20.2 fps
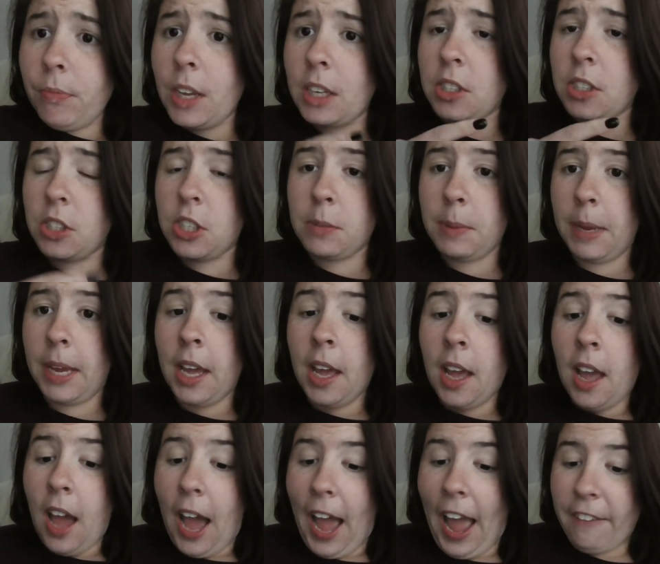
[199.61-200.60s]
Excuse me.
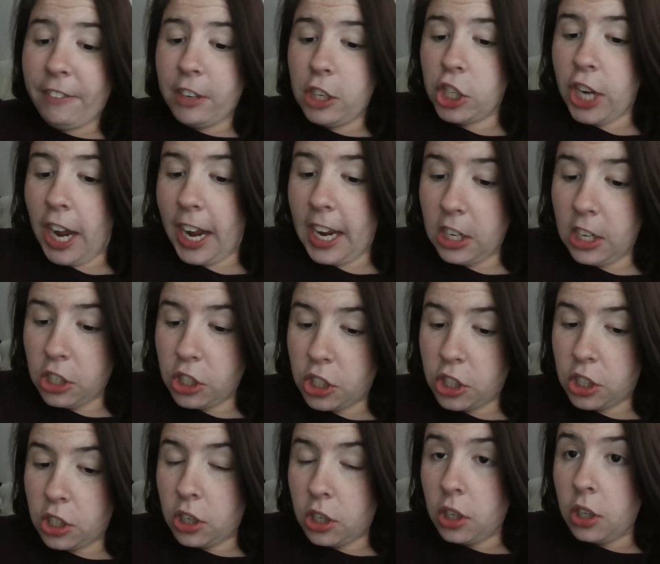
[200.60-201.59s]
I haven't
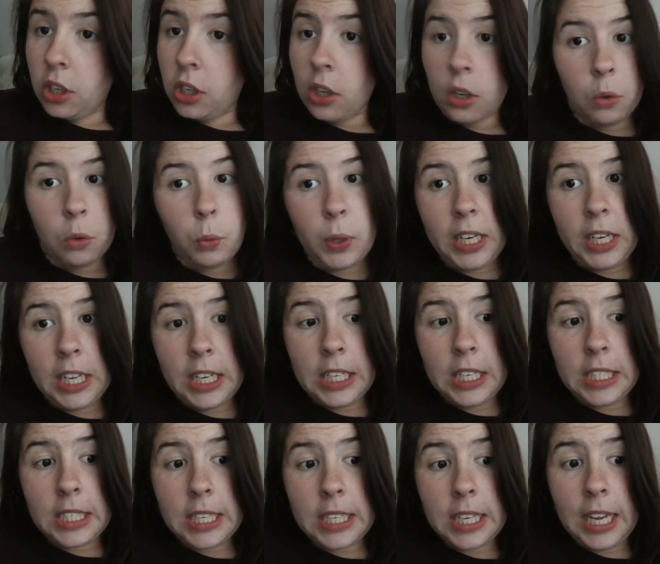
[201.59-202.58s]
changed
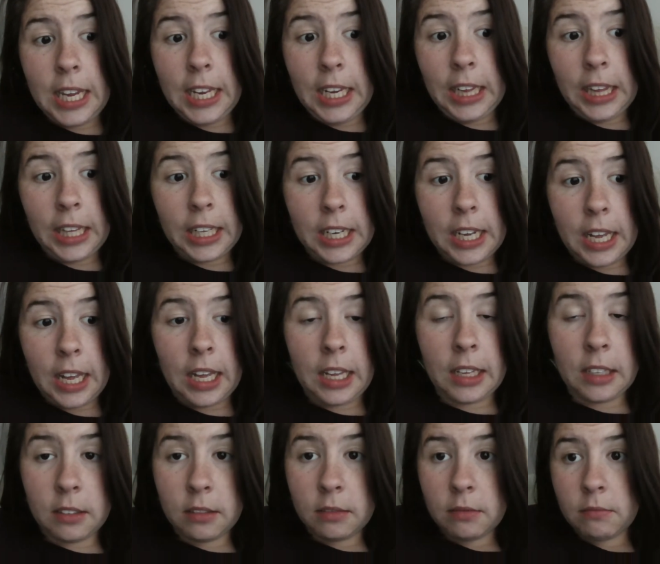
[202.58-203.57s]
Winnie's kitty
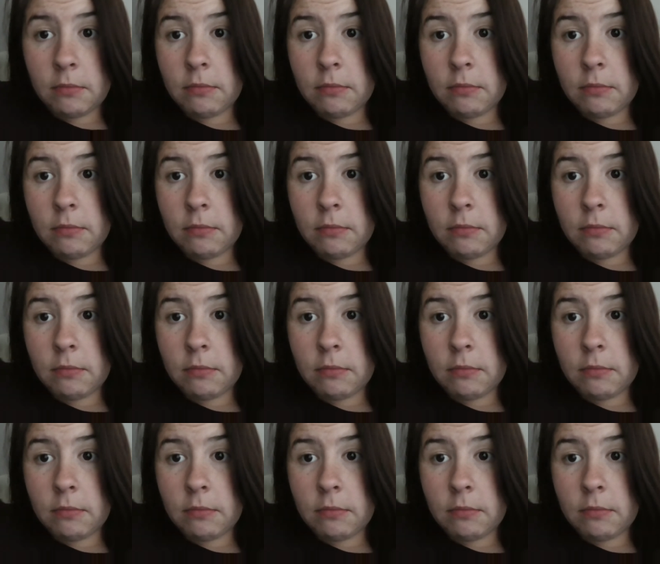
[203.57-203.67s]
litter,